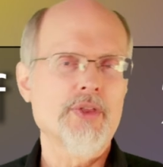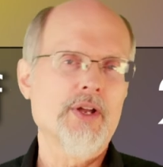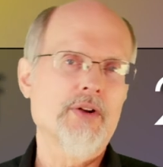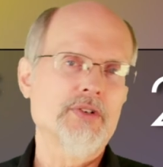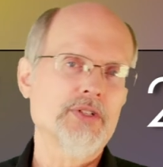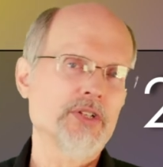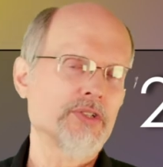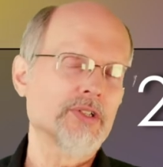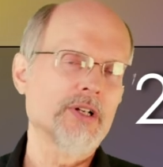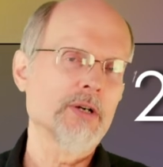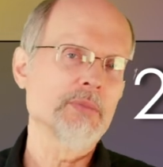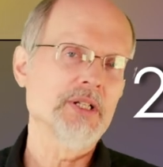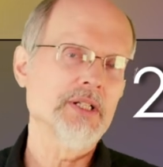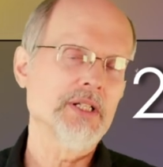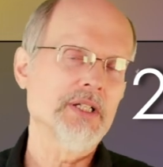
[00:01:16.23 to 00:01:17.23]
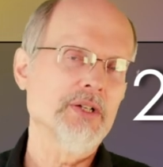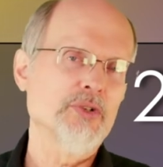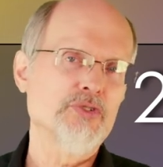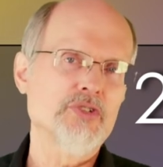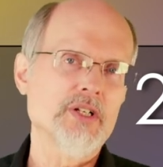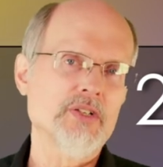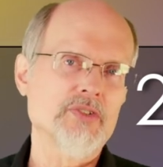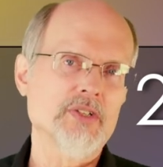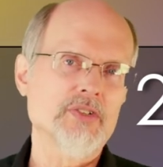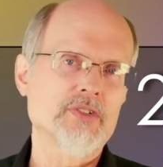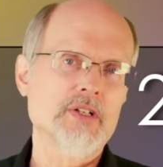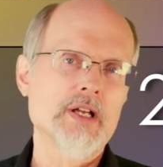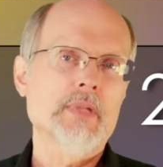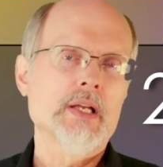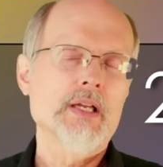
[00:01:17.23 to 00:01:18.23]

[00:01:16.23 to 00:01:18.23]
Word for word: They are determined to kill Jesus